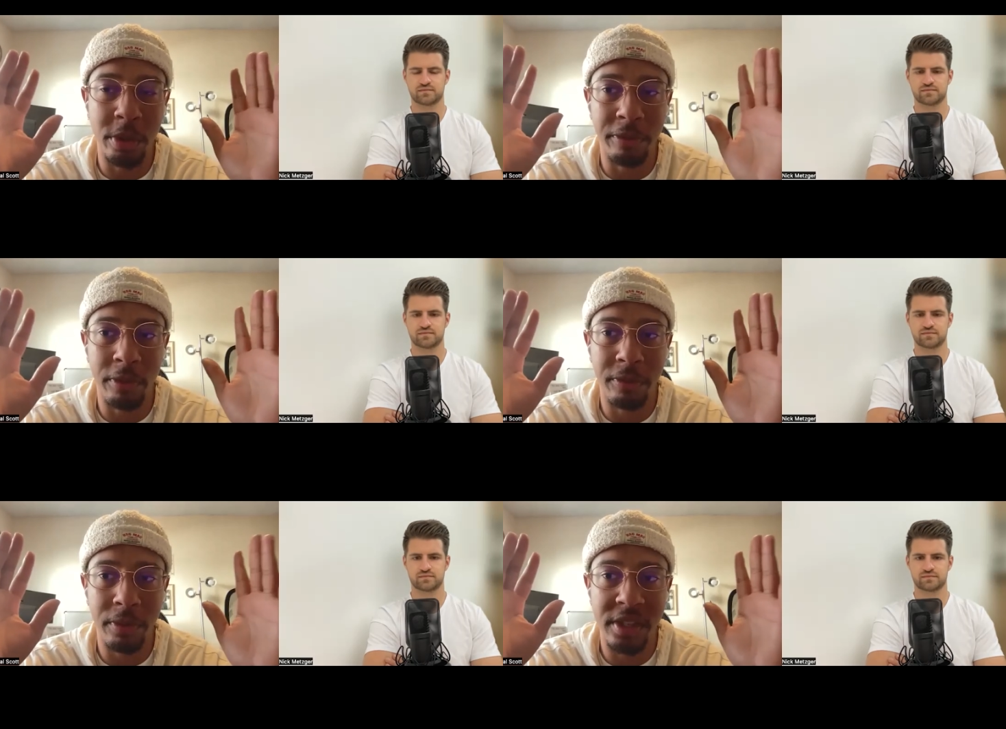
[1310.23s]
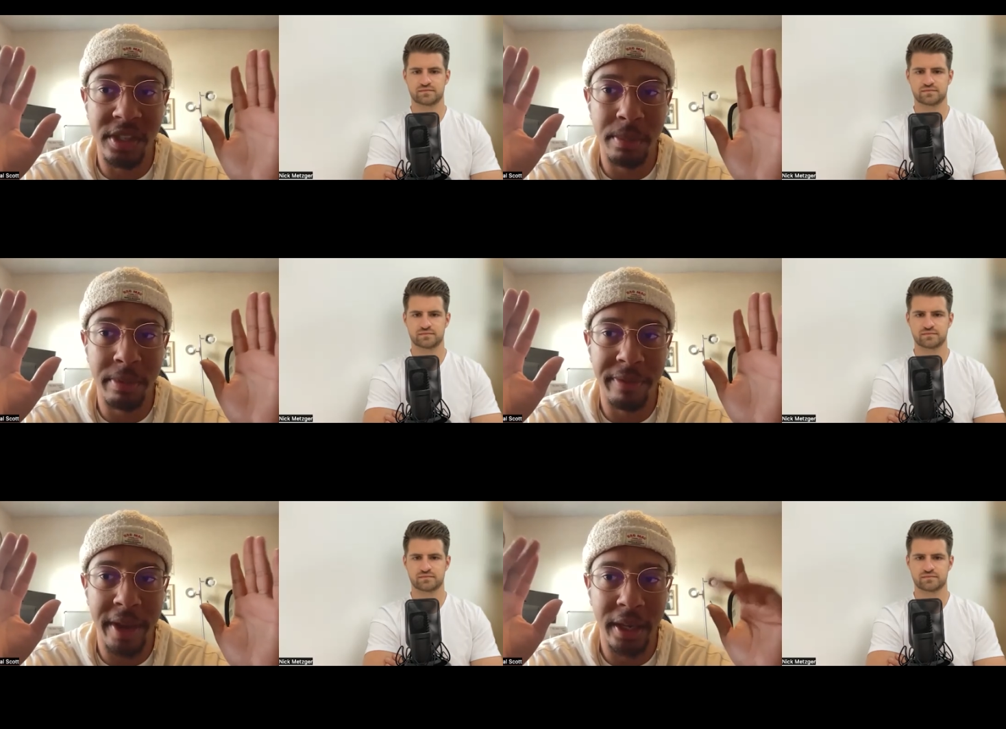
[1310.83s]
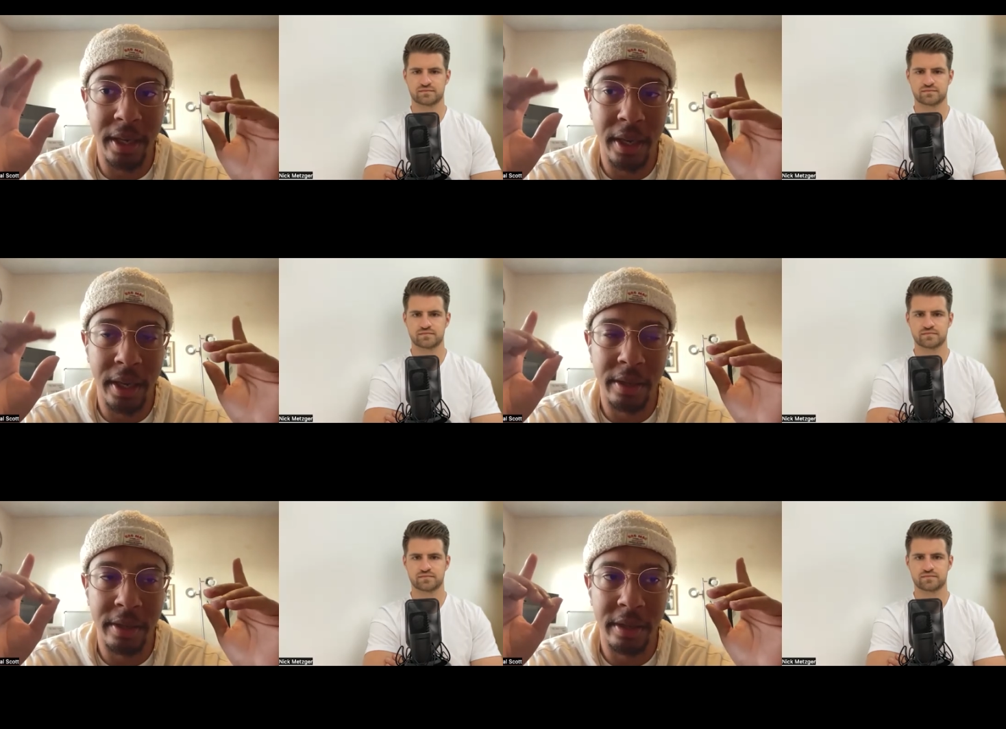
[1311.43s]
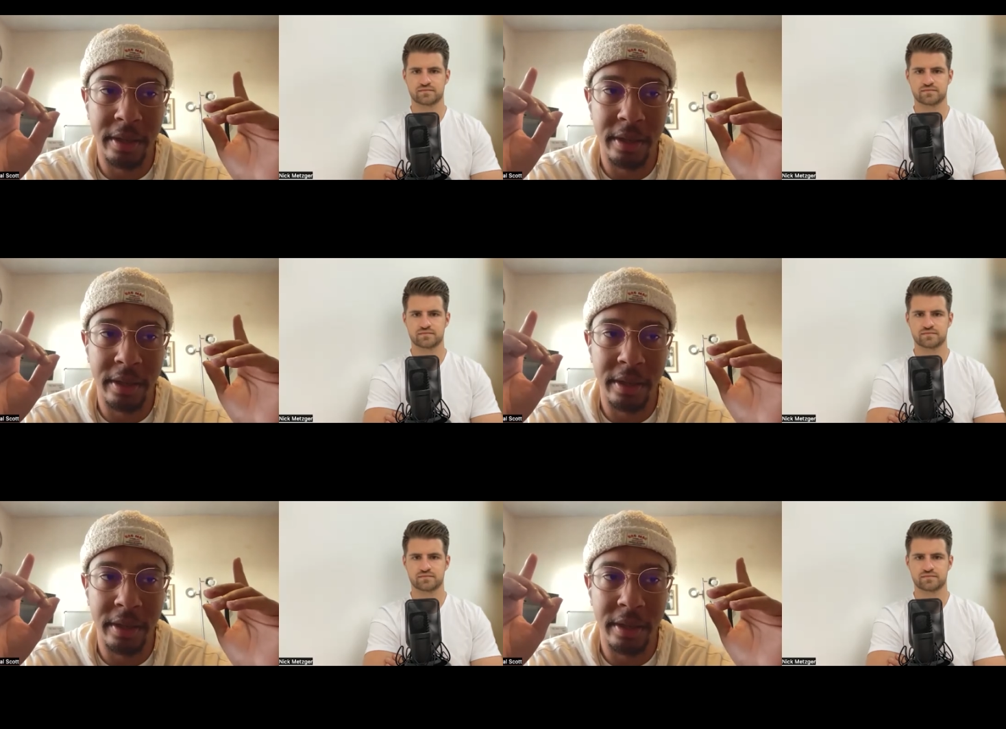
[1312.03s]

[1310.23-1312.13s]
Speaker 1: beautiful from the simple fact that